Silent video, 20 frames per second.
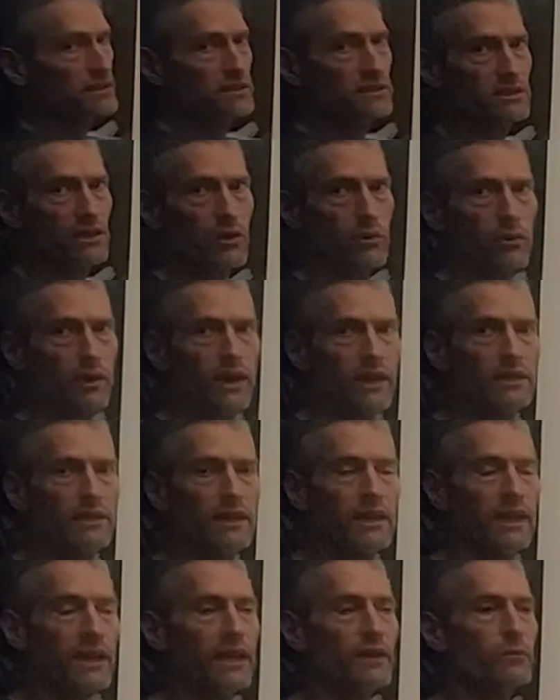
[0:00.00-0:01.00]
and so on.
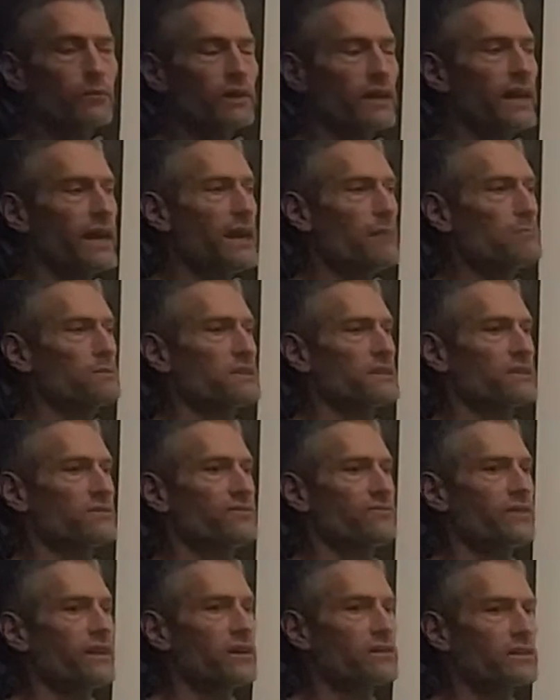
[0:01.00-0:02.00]
And what happens
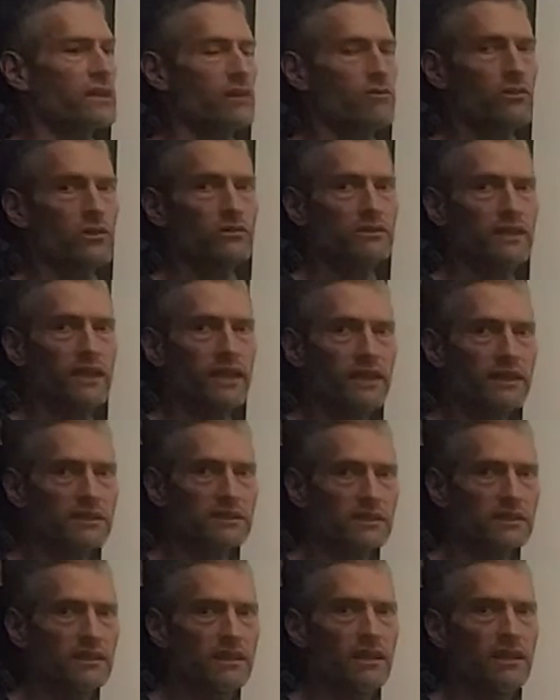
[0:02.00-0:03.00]
in Faraday
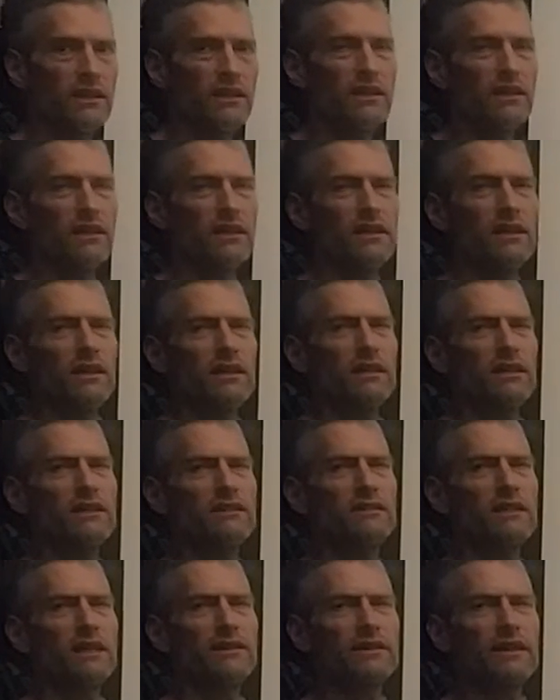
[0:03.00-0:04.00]
rotation
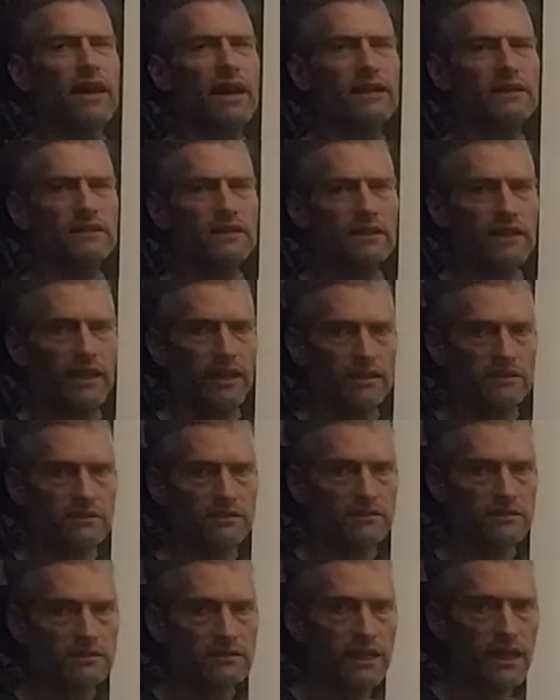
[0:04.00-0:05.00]
is that
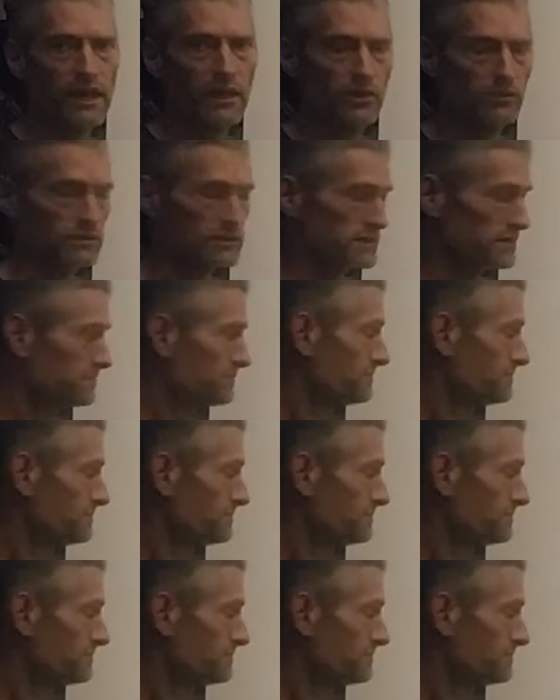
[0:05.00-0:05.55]
cancels out.